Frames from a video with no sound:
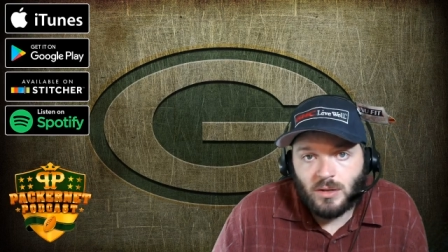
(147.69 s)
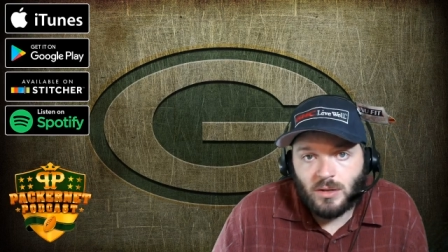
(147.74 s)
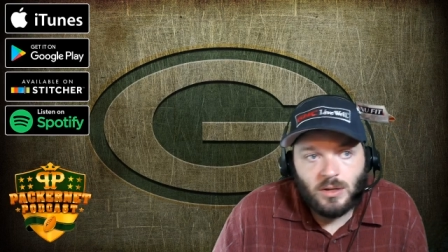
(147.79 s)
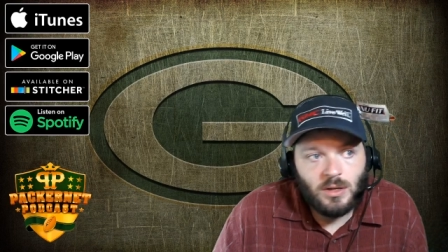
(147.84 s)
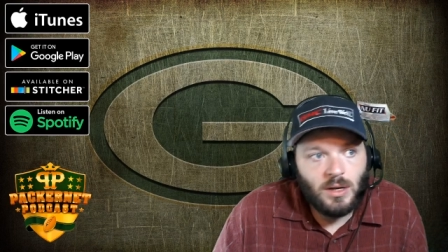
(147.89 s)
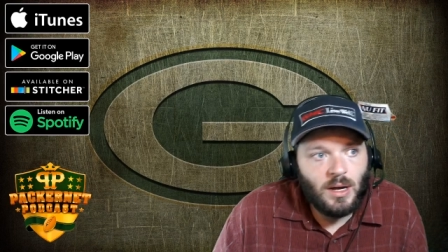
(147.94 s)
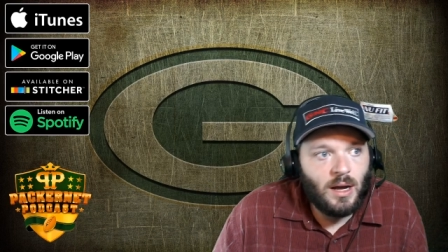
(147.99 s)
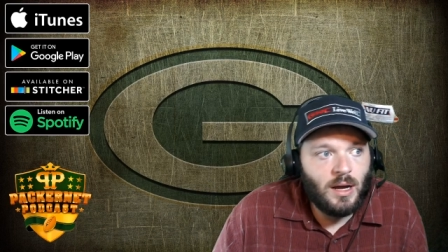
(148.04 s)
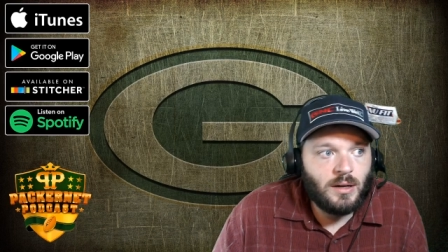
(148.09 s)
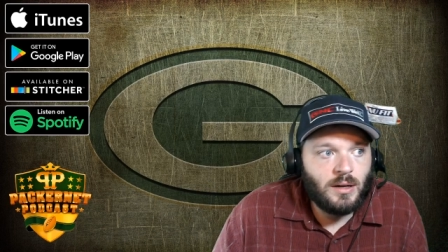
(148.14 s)
And
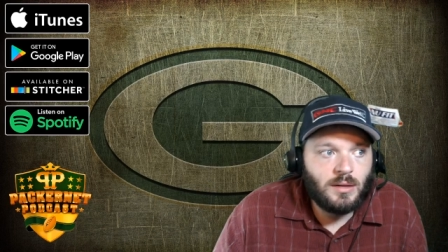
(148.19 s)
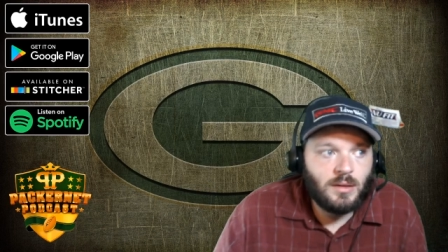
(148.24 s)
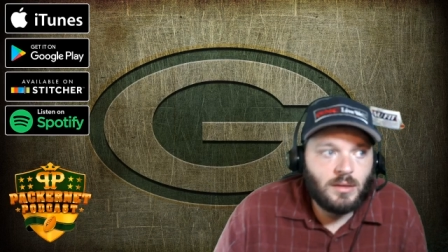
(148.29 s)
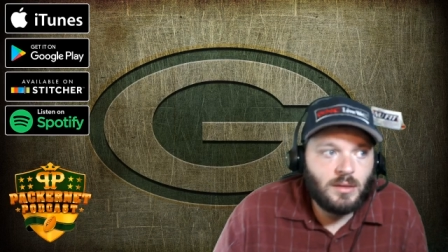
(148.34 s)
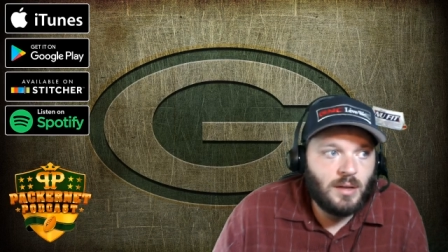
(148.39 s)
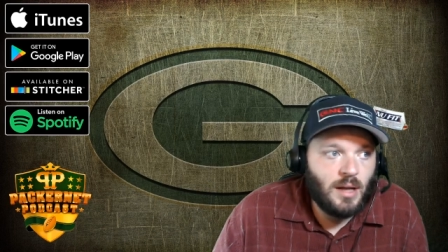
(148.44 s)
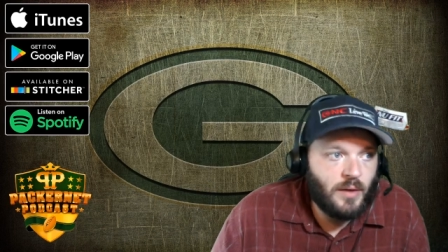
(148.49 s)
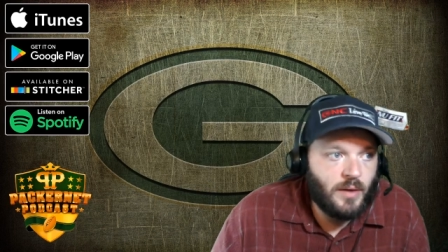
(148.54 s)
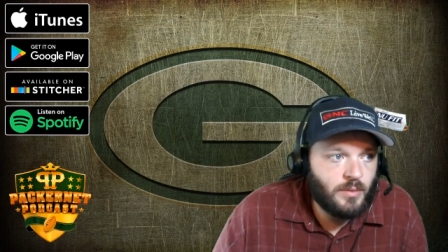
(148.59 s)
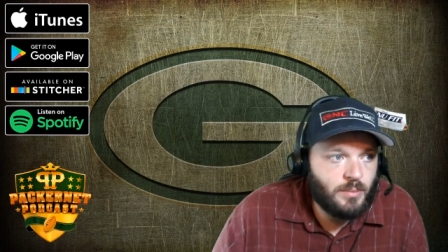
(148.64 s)
you got
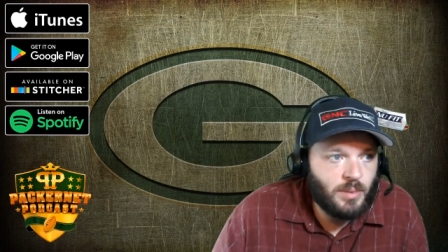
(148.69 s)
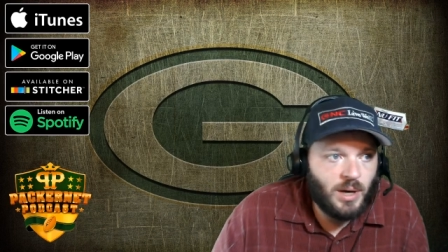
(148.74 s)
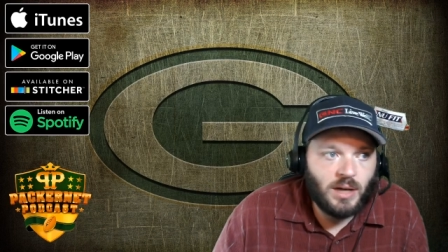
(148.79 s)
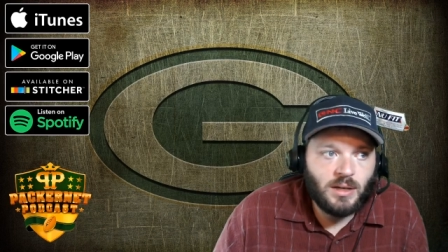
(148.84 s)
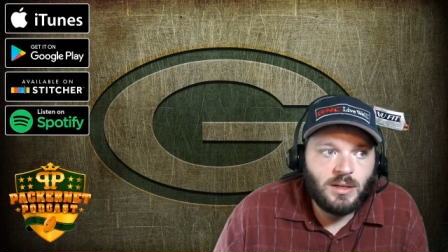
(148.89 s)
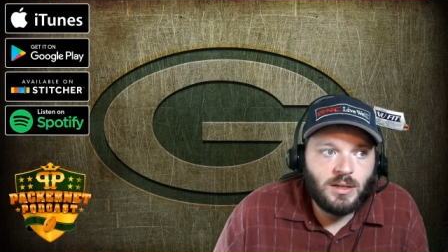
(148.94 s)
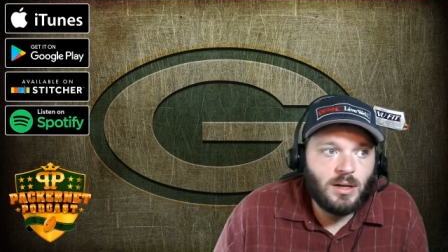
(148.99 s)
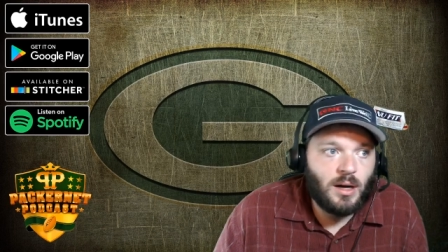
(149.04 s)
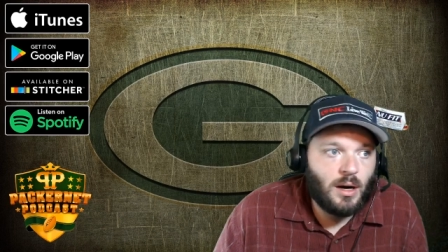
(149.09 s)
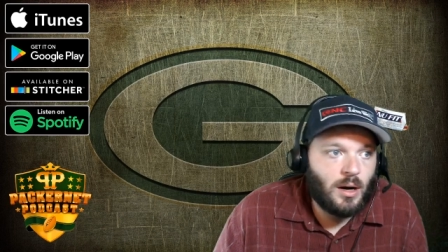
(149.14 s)
David
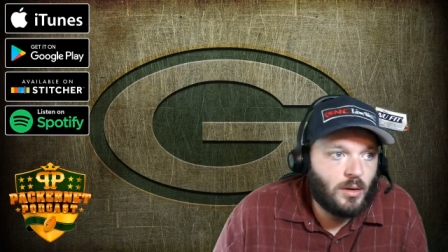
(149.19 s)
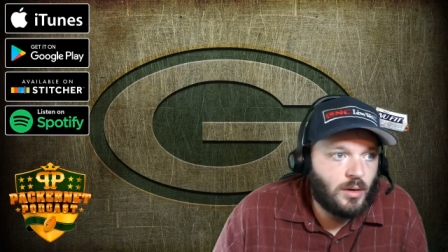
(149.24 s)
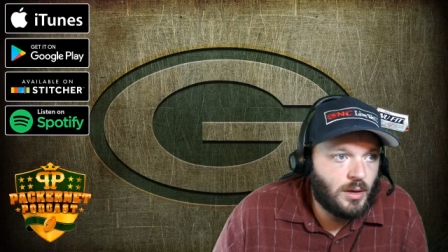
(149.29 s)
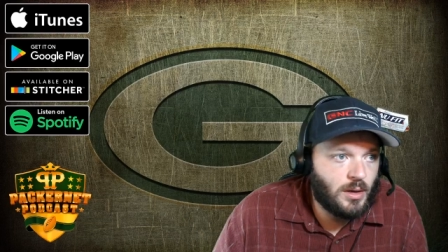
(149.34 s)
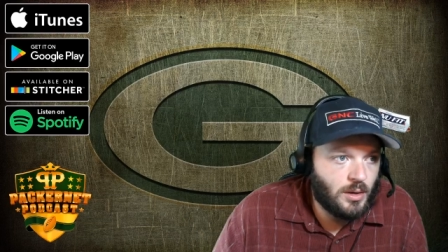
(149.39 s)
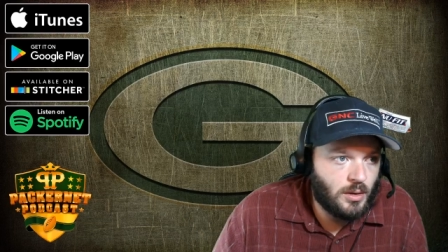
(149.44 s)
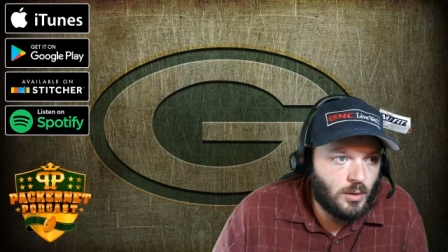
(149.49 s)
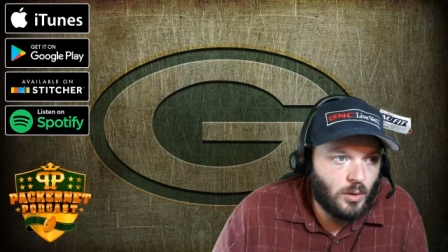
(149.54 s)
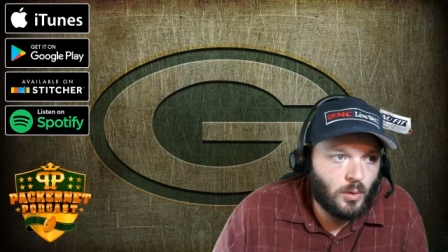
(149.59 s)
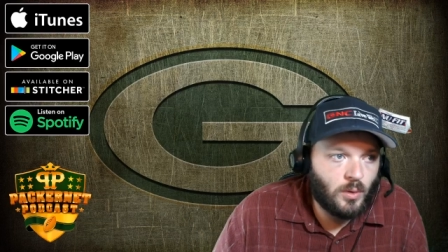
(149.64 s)

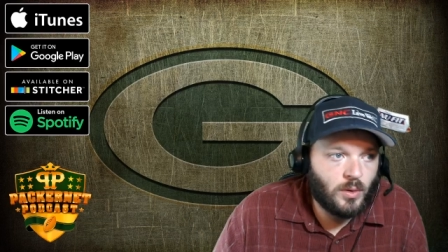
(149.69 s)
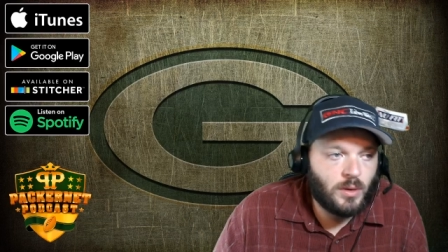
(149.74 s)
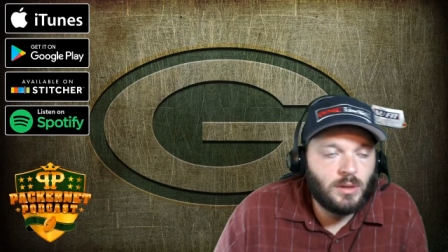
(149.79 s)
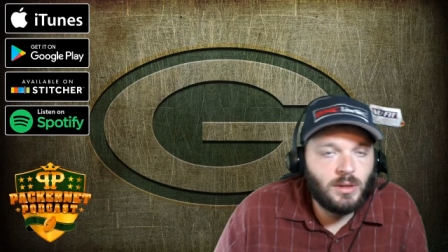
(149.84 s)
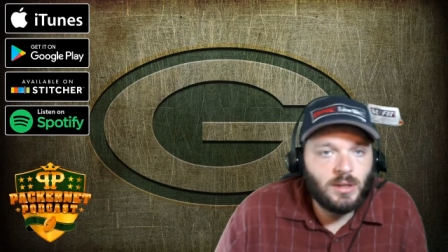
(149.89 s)
Bakhtiari and Corey